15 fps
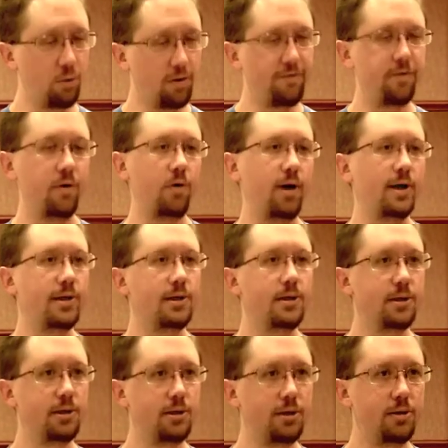I work for
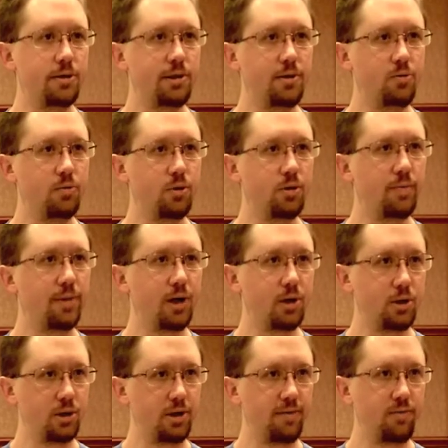Horizons Consulting. We're a
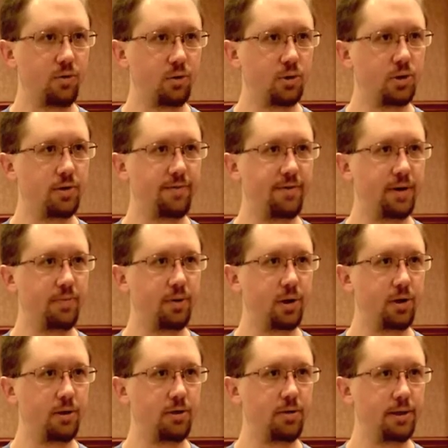Microsoft Gold certified
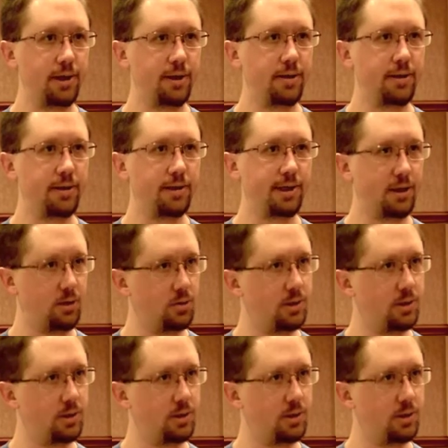partner in the St.